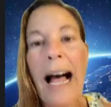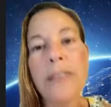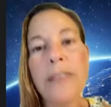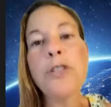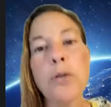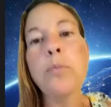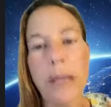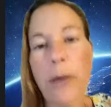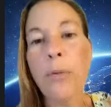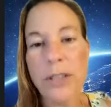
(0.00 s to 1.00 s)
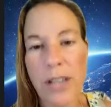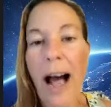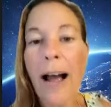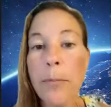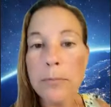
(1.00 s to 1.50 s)
had to play with
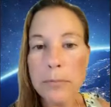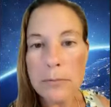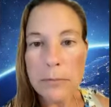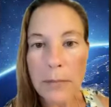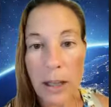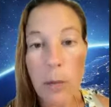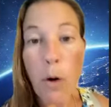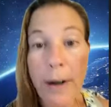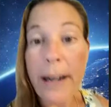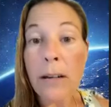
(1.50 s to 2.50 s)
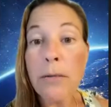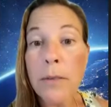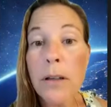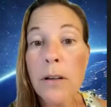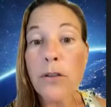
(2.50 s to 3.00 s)
time in the mm. morning
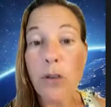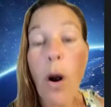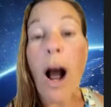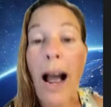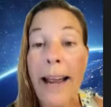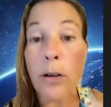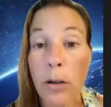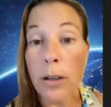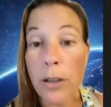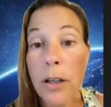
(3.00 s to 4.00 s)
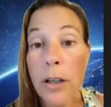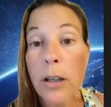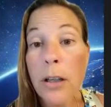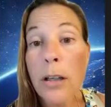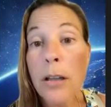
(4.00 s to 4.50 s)
so i could
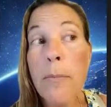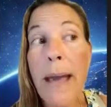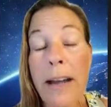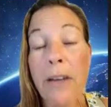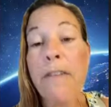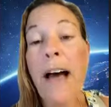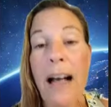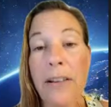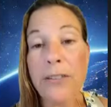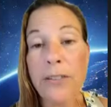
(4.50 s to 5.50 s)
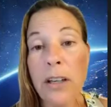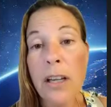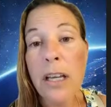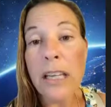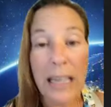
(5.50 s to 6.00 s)
manifest
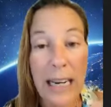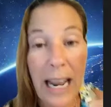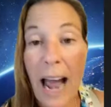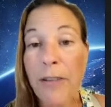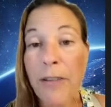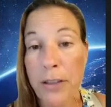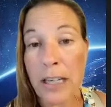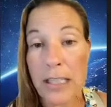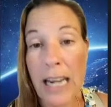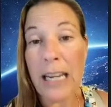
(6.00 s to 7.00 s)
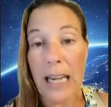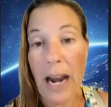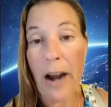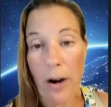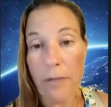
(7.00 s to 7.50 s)
getting everything taken
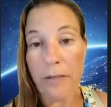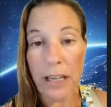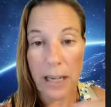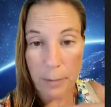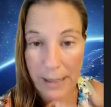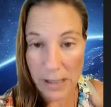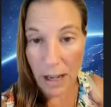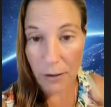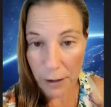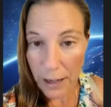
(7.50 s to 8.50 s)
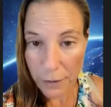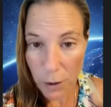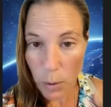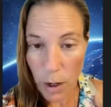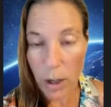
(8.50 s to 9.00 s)
care of, getting myself ready
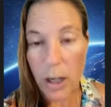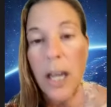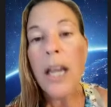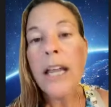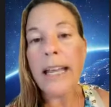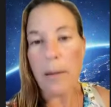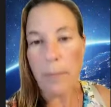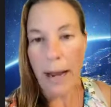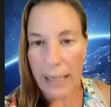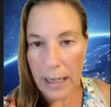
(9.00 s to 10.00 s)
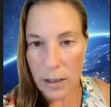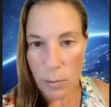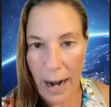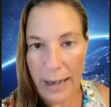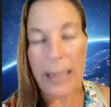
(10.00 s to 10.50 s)
for work, getting my kids
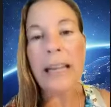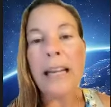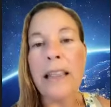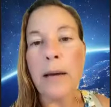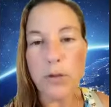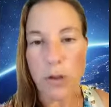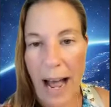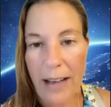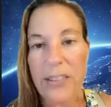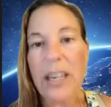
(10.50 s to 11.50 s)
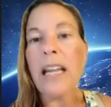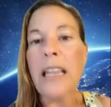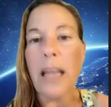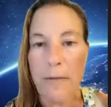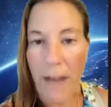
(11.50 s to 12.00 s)
ready, getting them dressed,
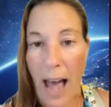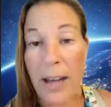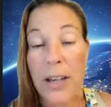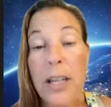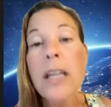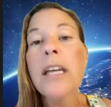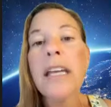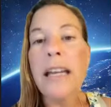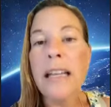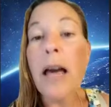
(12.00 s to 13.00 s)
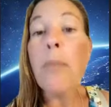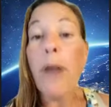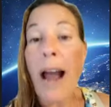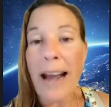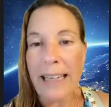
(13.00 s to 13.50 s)
getting them fed, getting them
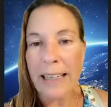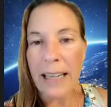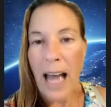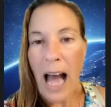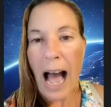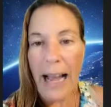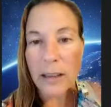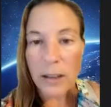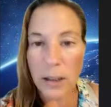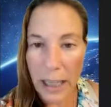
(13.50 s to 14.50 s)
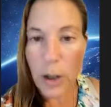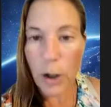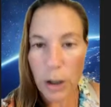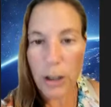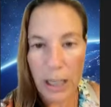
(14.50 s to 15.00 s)
ready. I
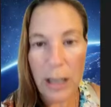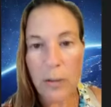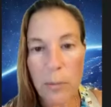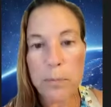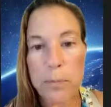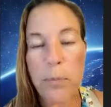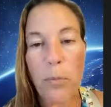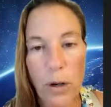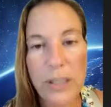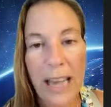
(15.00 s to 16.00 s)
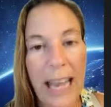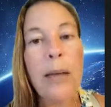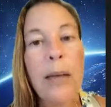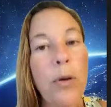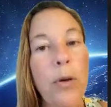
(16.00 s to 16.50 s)
literally was
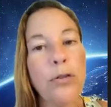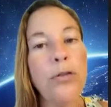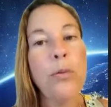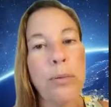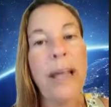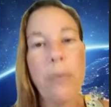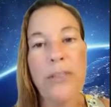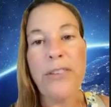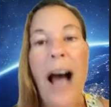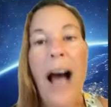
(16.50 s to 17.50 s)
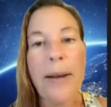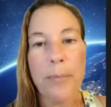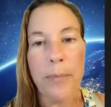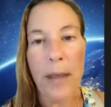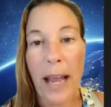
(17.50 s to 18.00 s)
able to play with
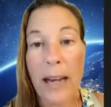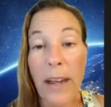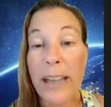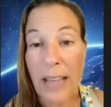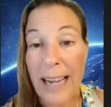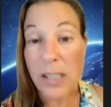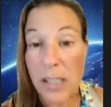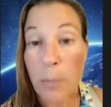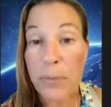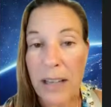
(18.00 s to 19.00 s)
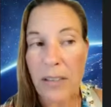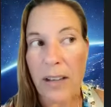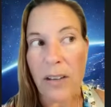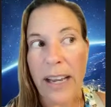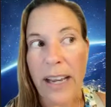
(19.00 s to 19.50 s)
time. And like right. that's something
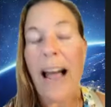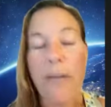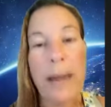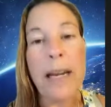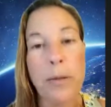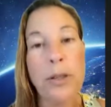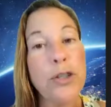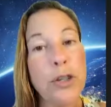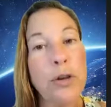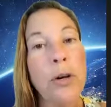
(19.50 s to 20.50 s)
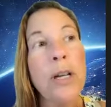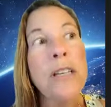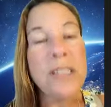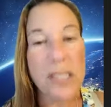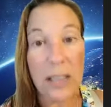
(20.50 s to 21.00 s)
that like I've been able to do
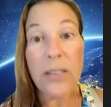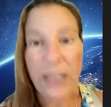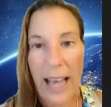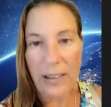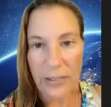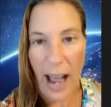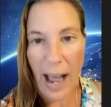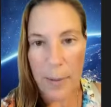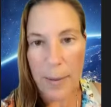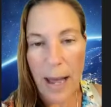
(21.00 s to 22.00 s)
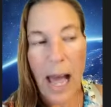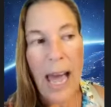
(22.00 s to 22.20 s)
since that time.